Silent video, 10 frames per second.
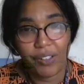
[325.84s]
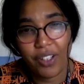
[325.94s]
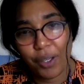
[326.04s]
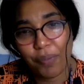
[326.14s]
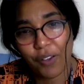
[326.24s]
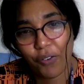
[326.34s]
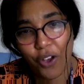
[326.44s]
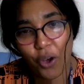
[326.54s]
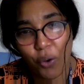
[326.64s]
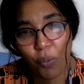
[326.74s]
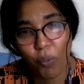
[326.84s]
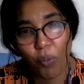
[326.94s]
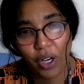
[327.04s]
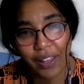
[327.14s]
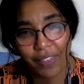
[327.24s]
terms of
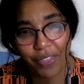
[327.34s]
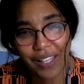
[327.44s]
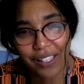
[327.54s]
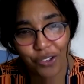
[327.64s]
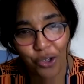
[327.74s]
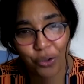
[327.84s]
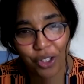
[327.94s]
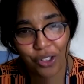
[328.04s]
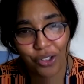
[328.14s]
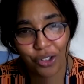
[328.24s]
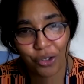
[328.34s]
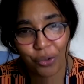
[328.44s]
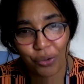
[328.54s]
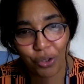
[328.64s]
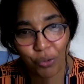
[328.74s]
what are the things you can
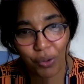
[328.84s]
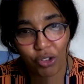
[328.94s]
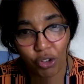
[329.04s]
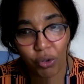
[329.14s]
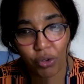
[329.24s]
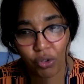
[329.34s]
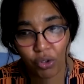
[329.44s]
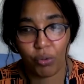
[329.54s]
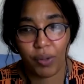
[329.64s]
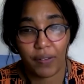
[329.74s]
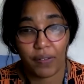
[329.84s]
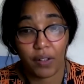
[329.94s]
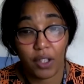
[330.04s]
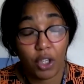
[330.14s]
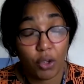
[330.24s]
do to reduce your risk,
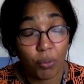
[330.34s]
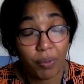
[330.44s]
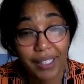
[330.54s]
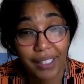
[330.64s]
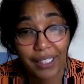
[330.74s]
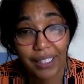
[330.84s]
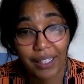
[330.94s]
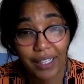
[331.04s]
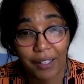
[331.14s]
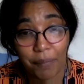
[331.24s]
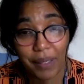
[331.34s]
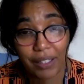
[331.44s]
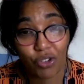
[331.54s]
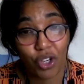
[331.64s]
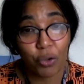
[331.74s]
really
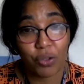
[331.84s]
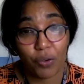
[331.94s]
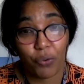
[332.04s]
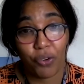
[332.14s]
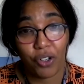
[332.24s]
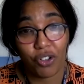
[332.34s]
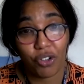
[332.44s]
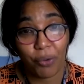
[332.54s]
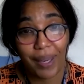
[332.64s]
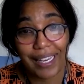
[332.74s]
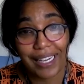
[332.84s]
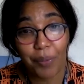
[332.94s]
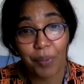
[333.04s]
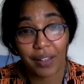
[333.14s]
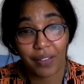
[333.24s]
it's no different to
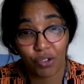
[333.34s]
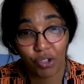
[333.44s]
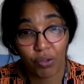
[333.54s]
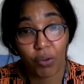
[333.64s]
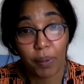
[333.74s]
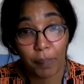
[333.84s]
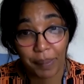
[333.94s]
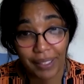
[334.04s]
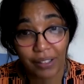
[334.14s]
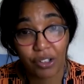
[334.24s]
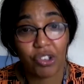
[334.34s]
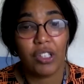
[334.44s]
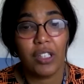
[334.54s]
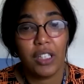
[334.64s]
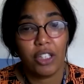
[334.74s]
anyone in the general population.
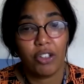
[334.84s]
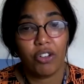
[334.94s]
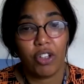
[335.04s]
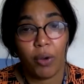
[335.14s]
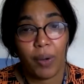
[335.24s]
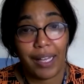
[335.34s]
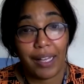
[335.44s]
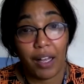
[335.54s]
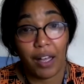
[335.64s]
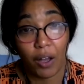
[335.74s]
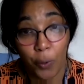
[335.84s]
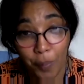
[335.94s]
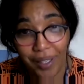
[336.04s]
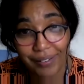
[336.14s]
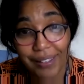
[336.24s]
So home
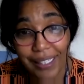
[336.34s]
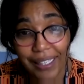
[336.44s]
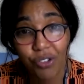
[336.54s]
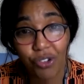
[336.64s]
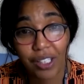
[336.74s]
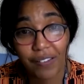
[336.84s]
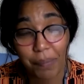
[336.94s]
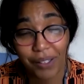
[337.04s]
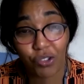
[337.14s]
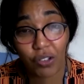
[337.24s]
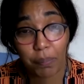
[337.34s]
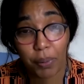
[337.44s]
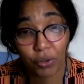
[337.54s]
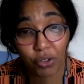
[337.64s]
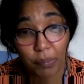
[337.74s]
isolation as much as
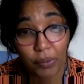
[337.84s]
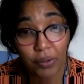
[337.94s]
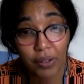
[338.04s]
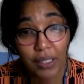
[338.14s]
possible,